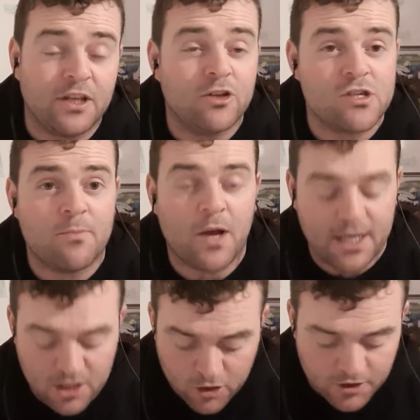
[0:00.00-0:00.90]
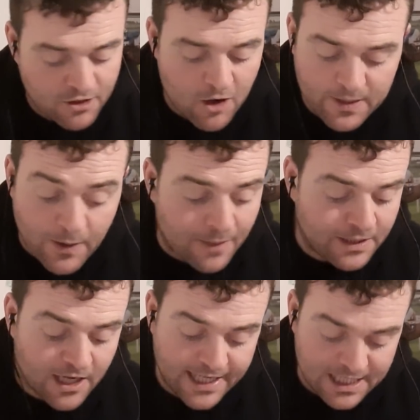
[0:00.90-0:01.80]
He doesn't mind the cutting the ground. He
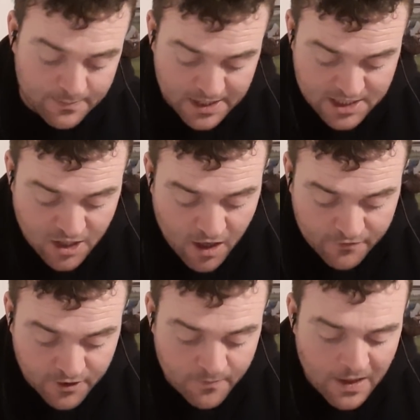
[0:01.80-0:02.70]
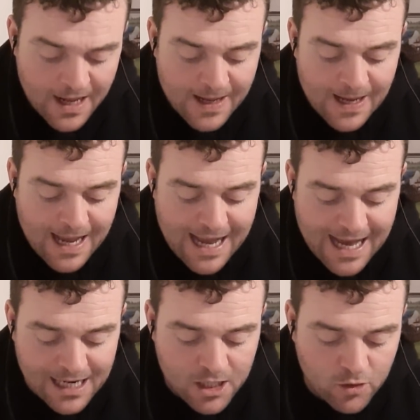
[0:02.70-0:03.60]
probably like it a bit softer.
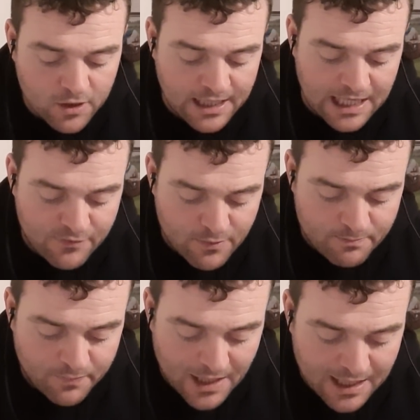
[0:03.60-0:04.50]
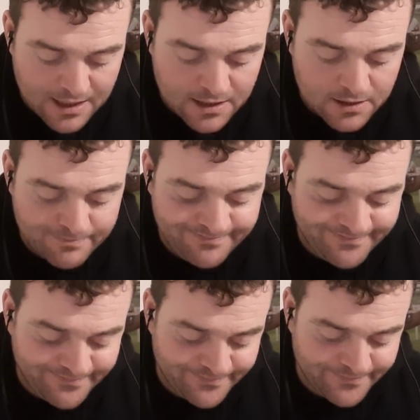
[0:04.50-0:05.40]
And I'm going to give him,
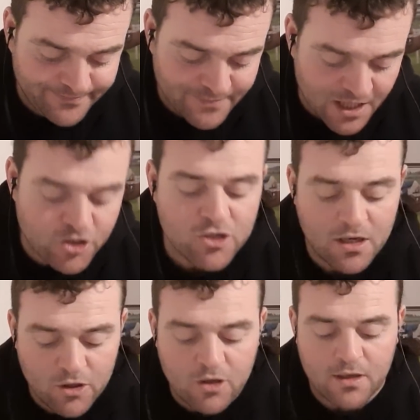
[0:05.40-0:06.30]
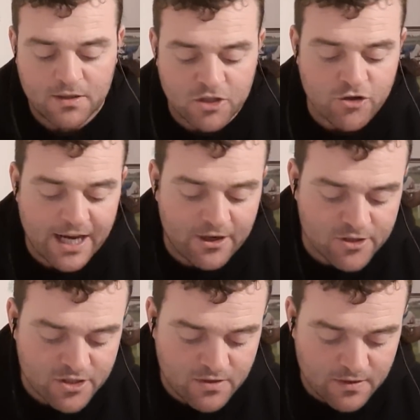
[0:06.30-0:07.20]
and just look, the
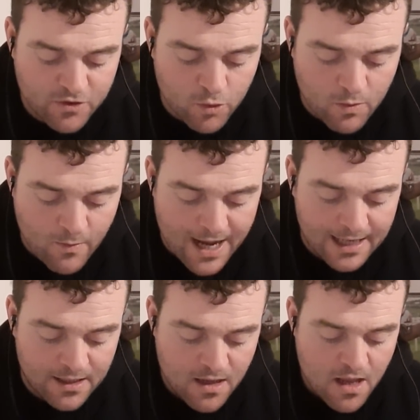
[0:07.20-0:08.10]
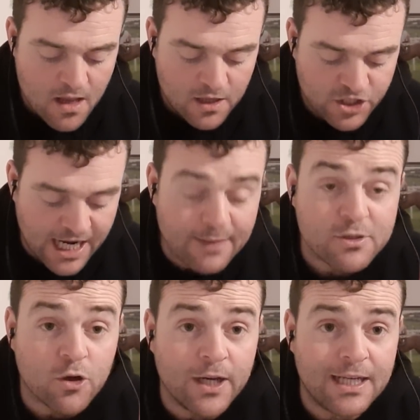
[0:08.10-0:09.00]
trainer's doing well.
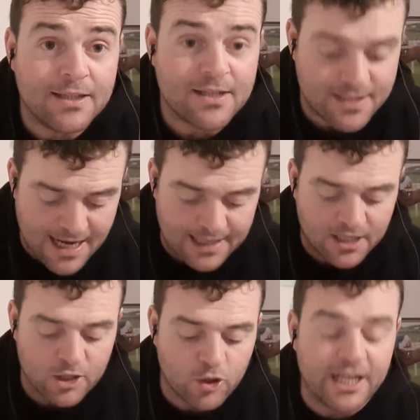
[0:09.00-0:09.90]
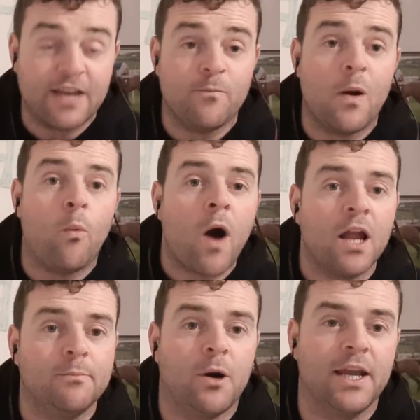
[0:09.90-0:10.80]
James Doyle in the saddle. I'm going to give him a
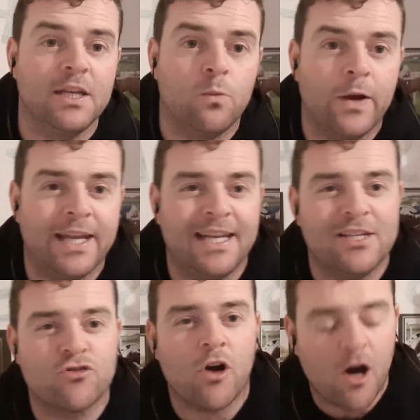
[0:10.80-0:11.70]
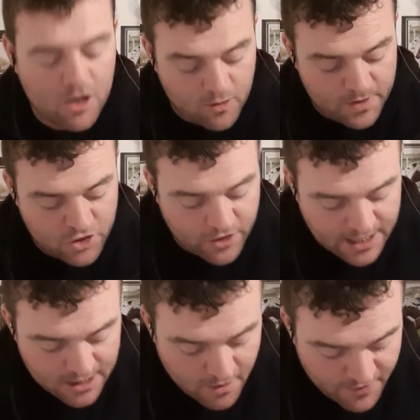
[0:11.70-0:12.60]
1 point win. His draw could be
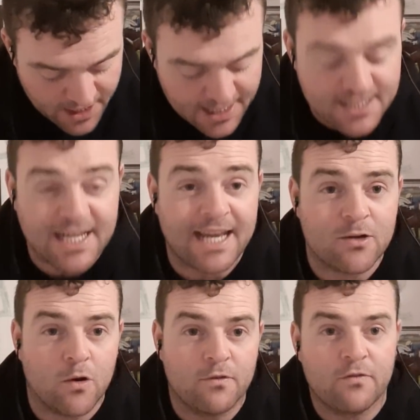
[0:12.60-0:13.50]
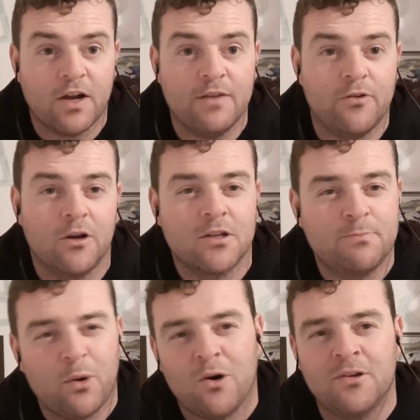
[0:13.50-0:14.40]
tricky enough. I think he's 8/5 furlongs.
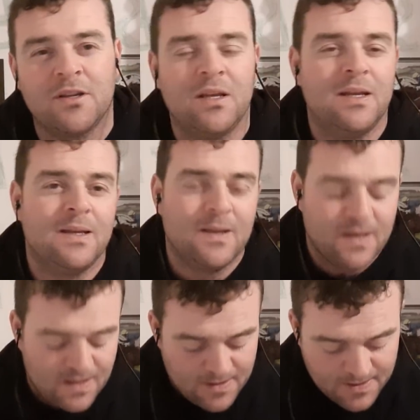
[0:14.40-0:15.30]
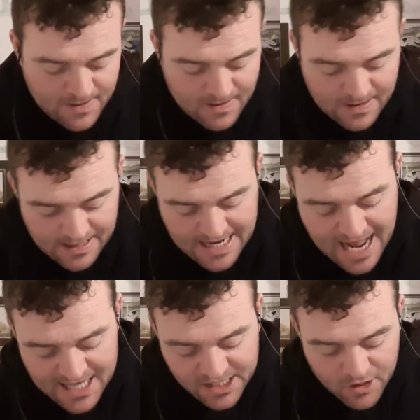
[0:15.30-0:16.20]
But he
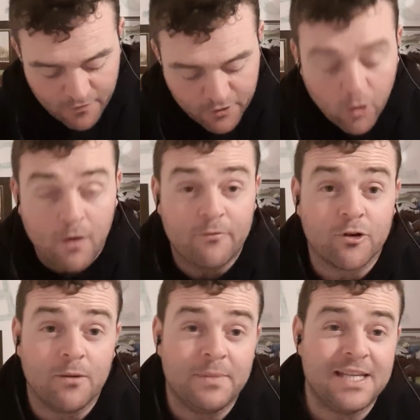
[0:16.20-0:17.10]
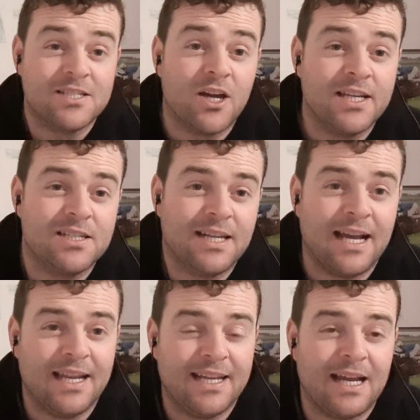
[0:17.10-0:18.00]
has enough going from. He's nicely
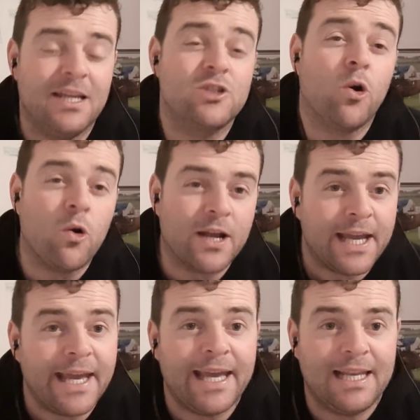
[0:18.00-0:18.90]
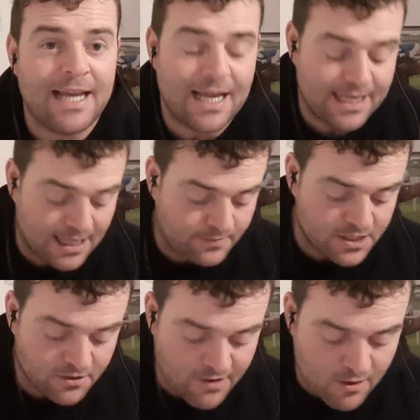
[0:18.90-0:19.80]
handicapped. He's okayly handicapped.
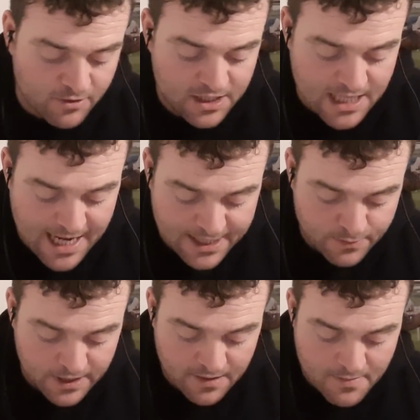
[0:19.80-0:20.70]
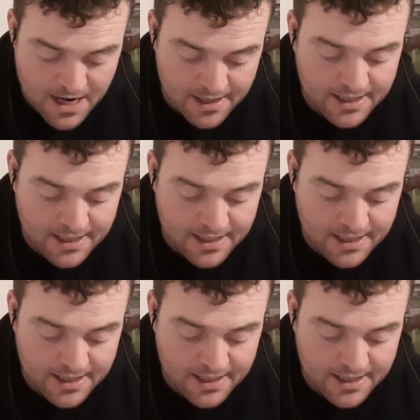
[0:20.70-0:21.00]
He's around his last winning mark.